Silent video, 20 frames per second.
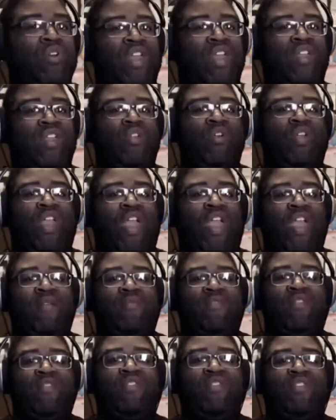get no game
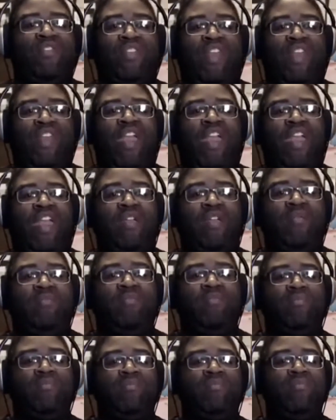versus
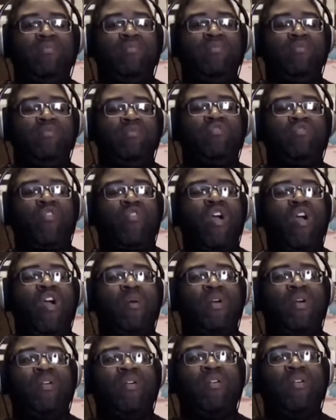game
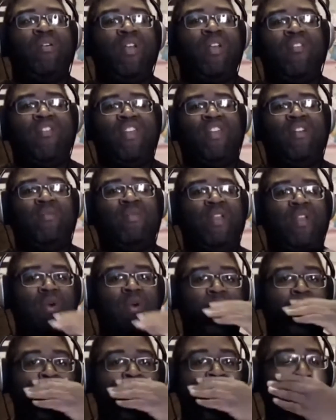drama, everything will be
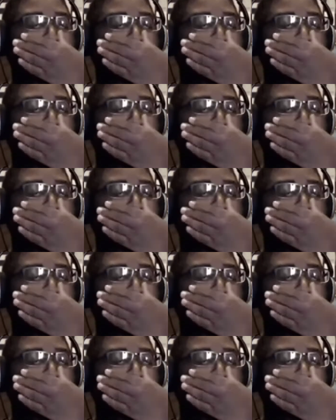cool.